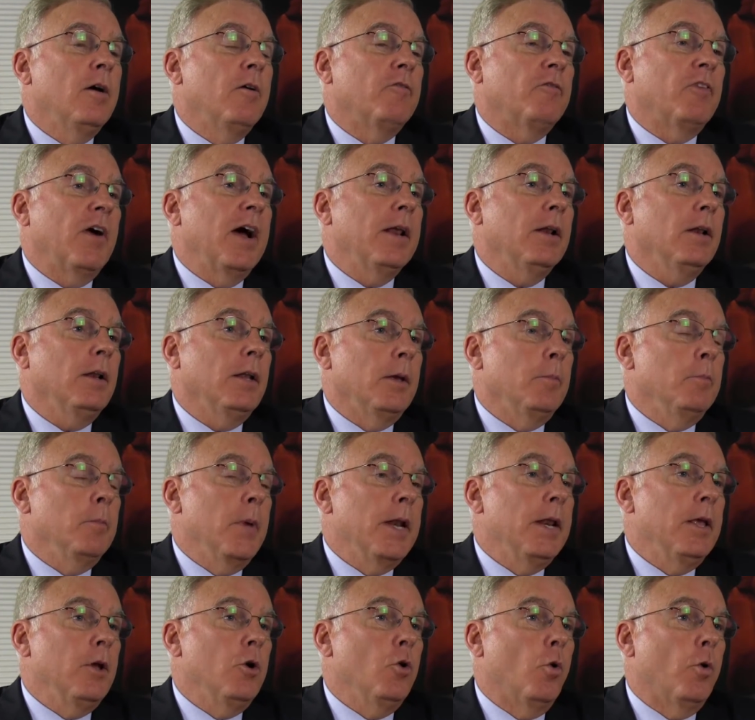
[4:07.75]
Finally,
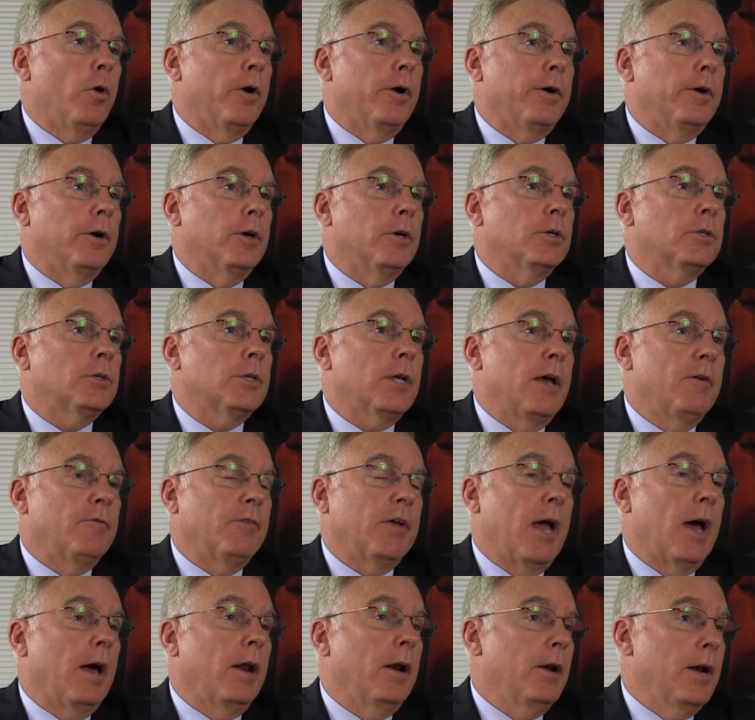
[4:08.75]
many orders
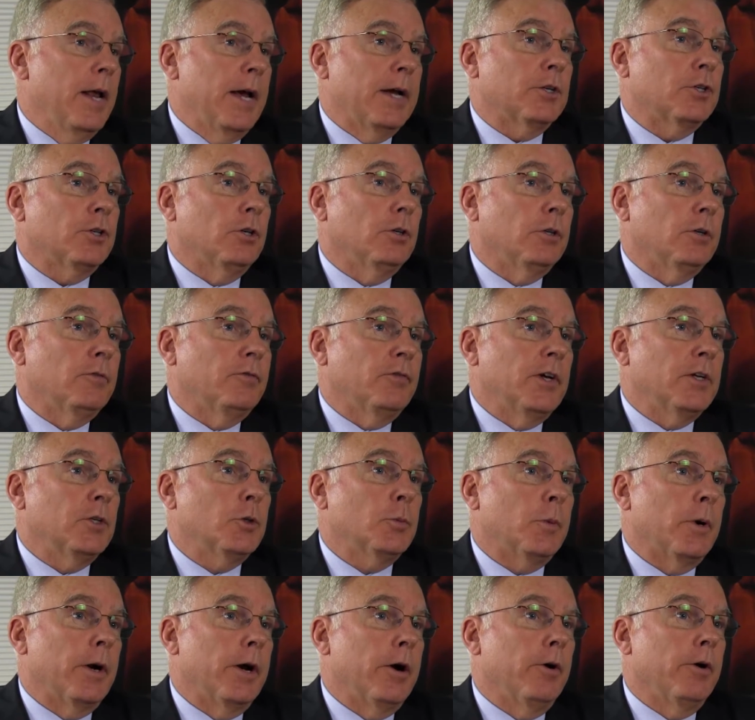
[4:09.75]
have got a national
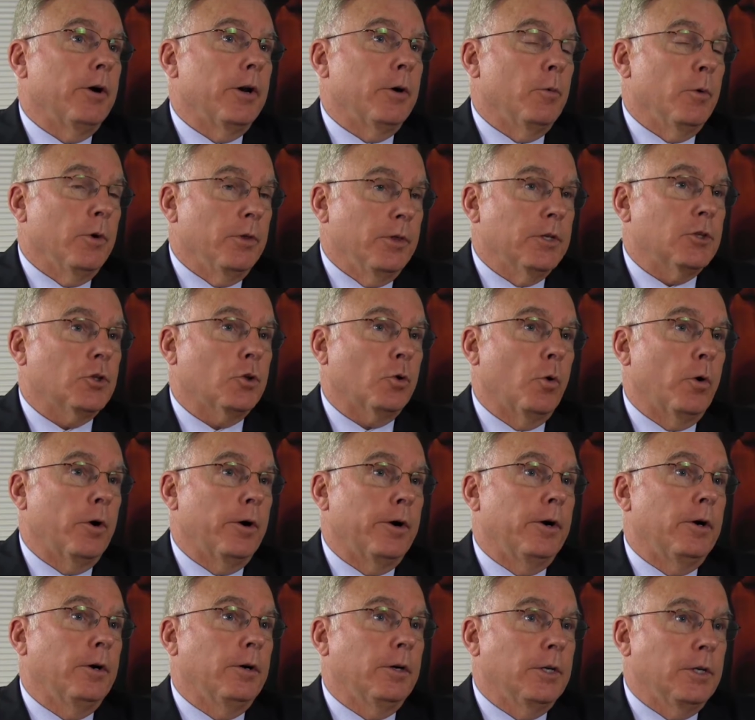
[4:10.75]
defense priority, where this
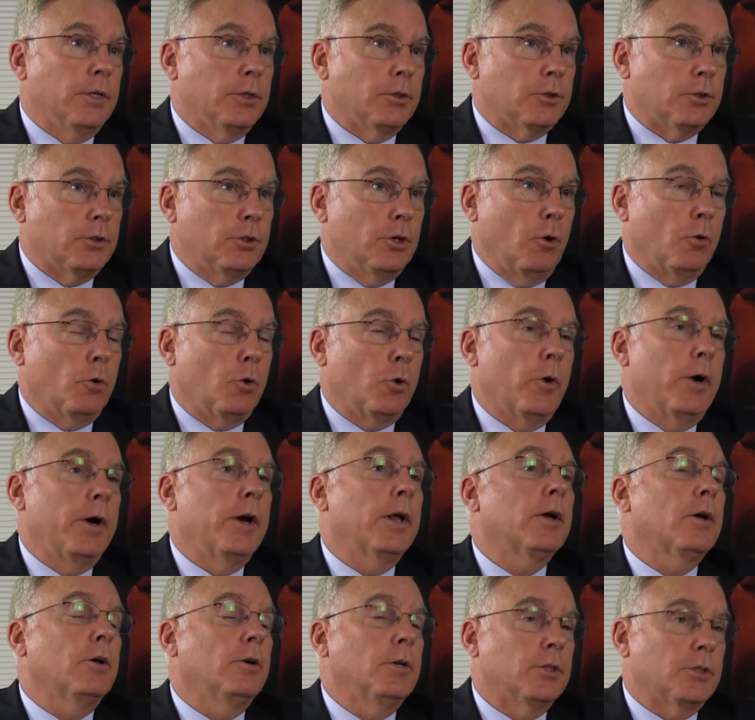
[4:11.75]
order is so
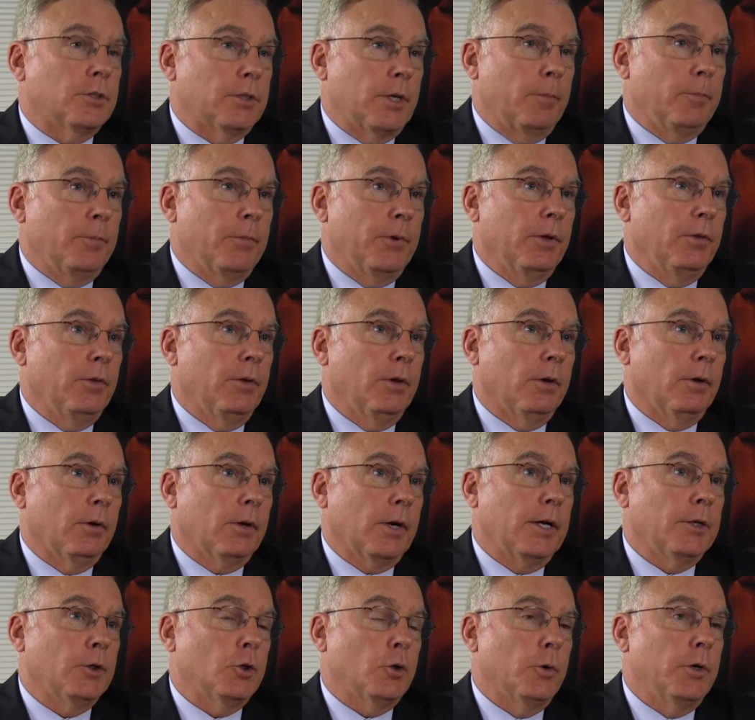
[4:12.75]
critical to something the
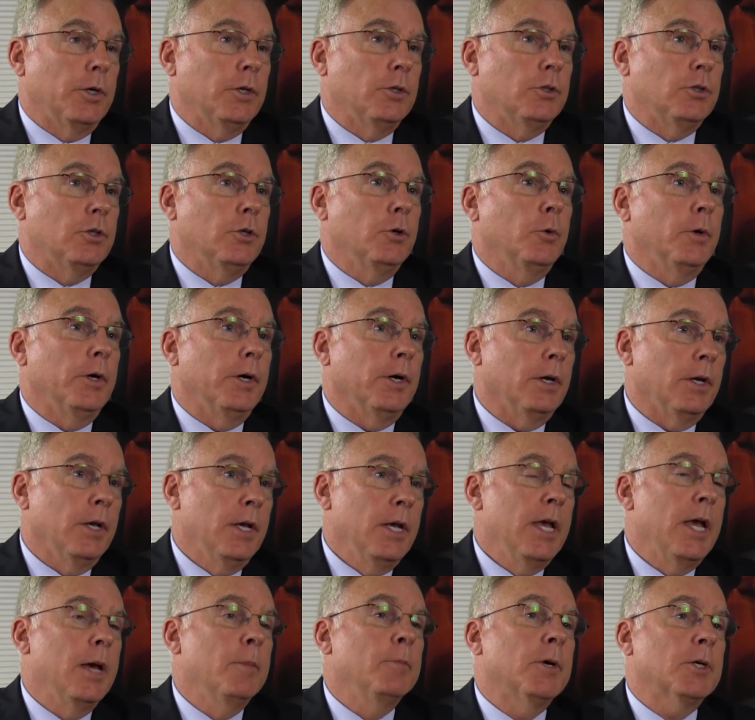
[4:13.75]
country is
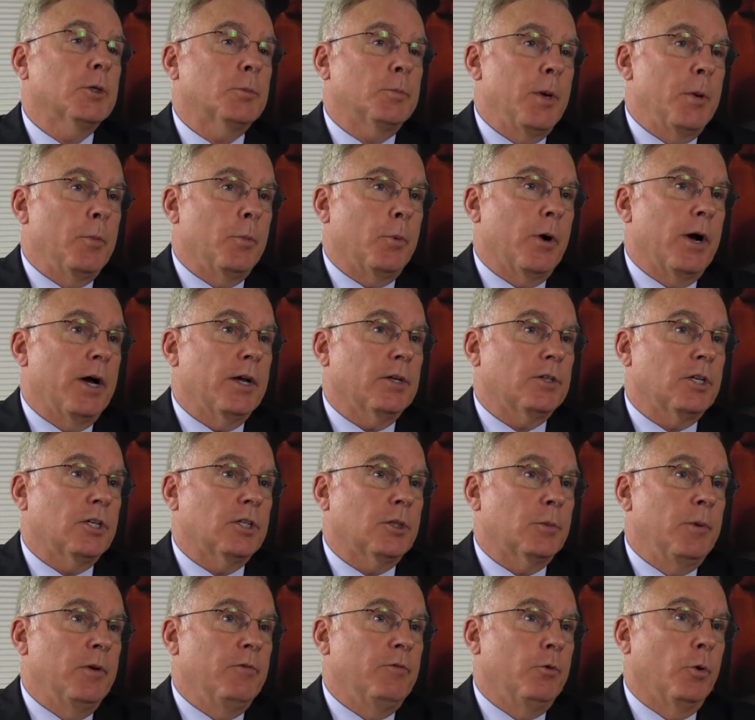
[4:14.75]
doing, it must be
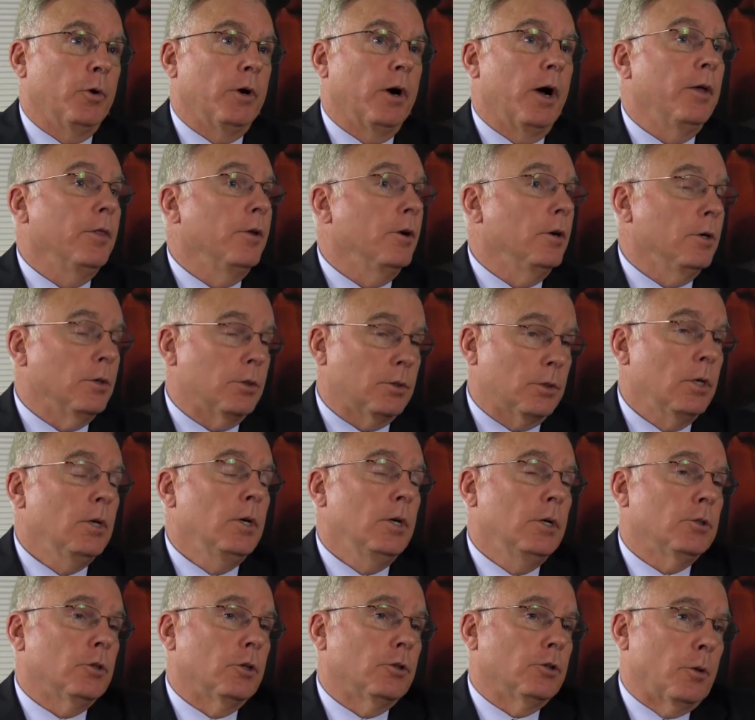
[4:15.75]
processed before others.
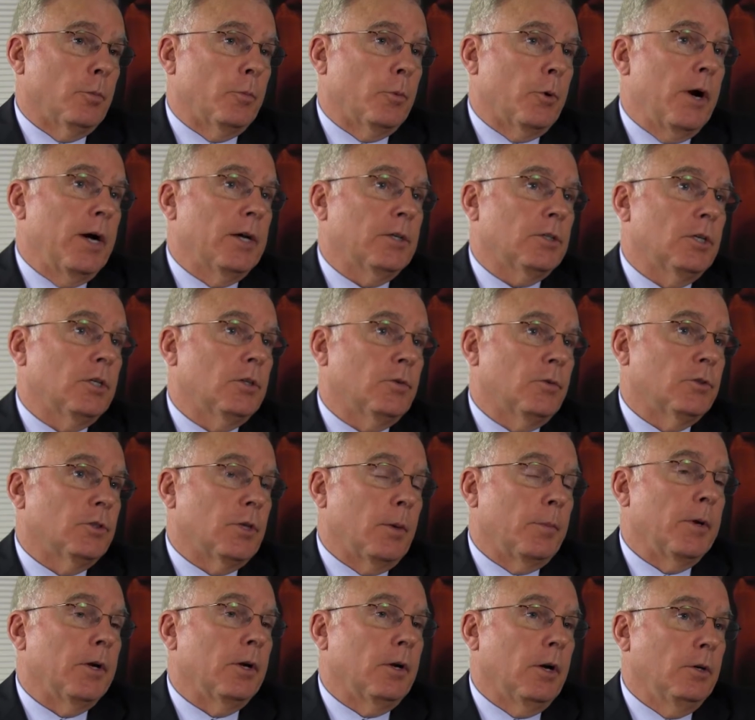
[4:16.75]
So there's a process for
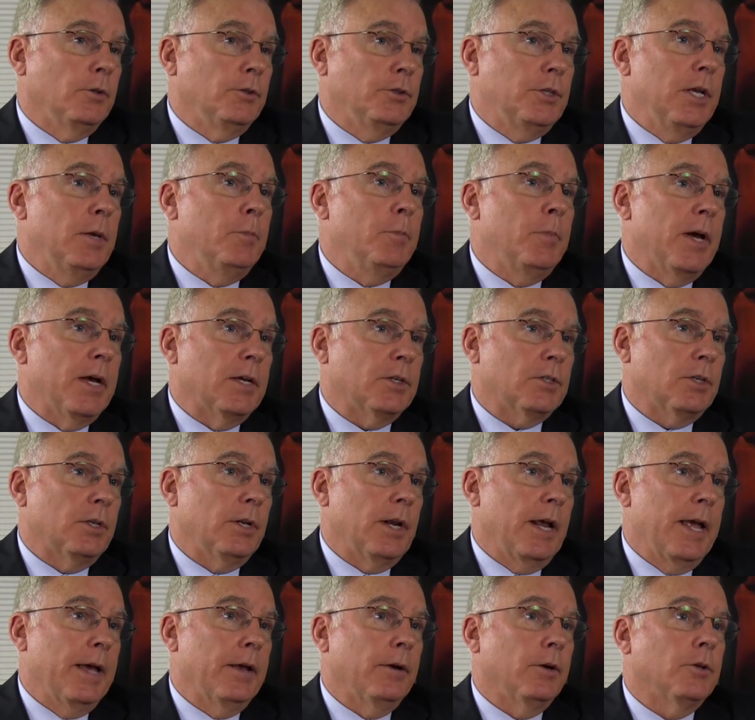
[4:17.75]
something called DPAS
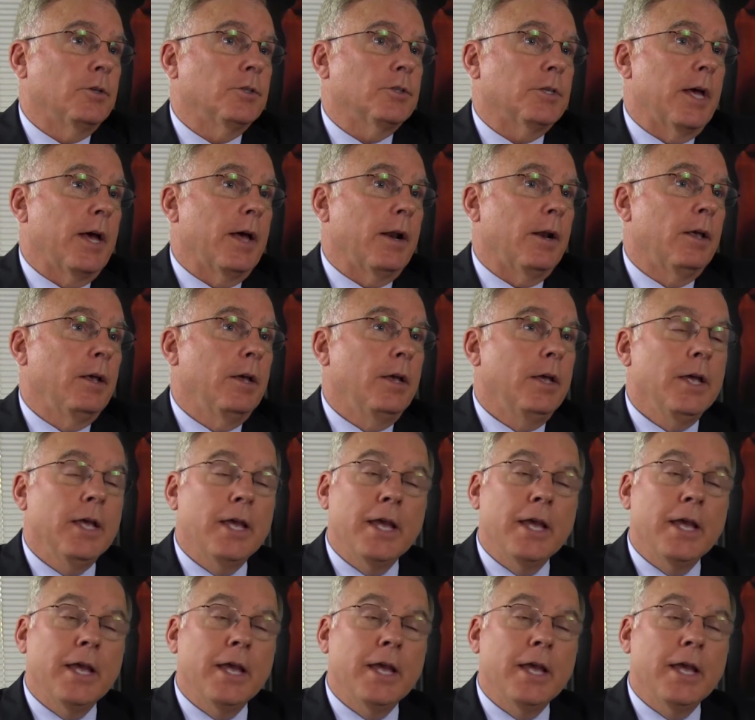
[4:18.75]
that handles that.